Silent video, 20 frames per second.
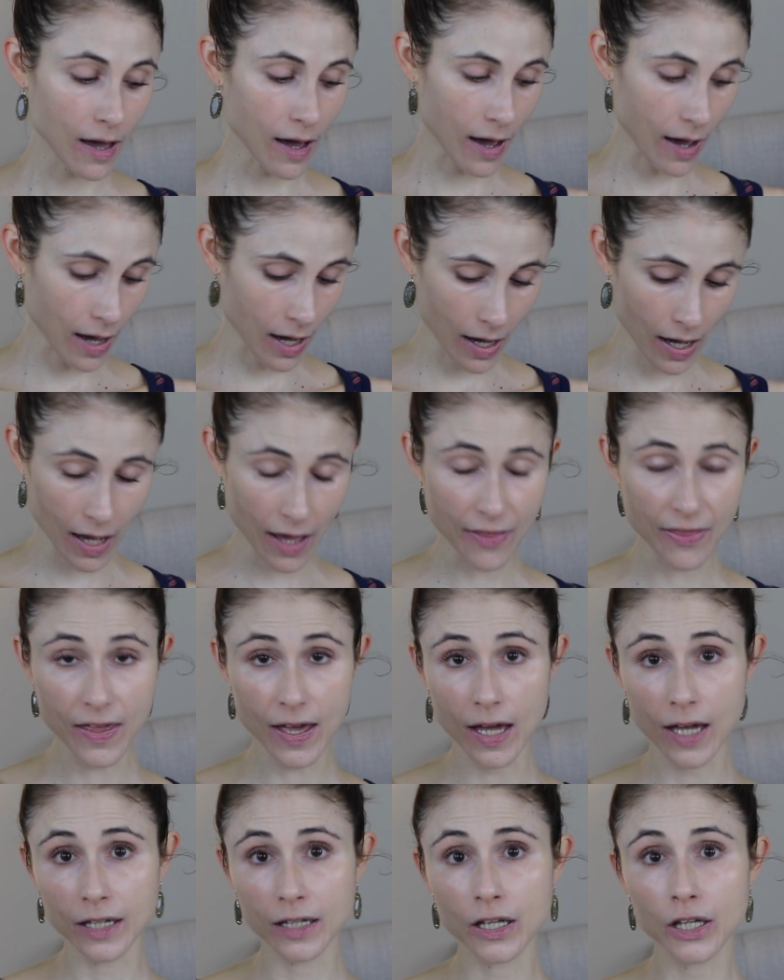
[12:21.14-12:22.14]
uh,
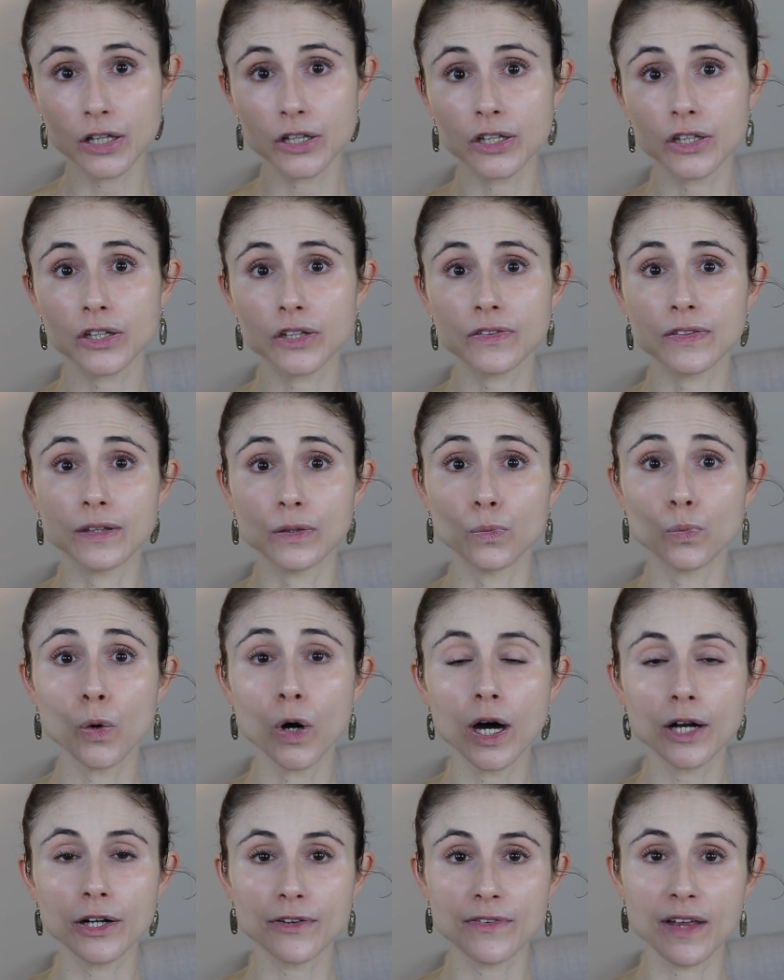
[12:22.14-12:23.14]
then the
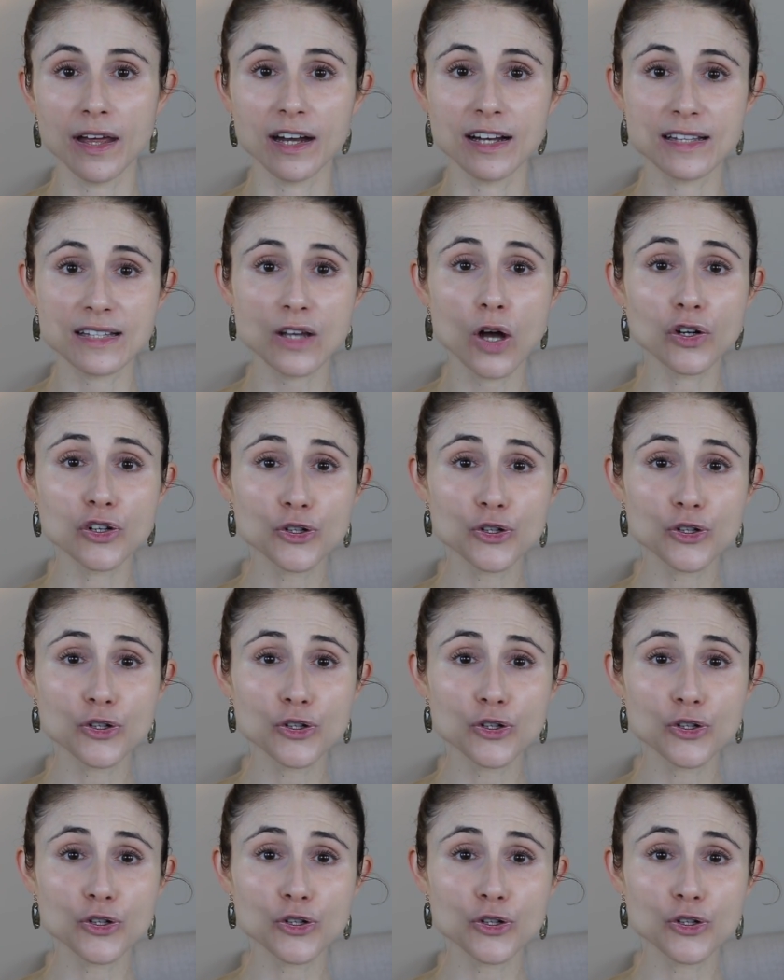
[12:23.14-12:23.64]
water that it's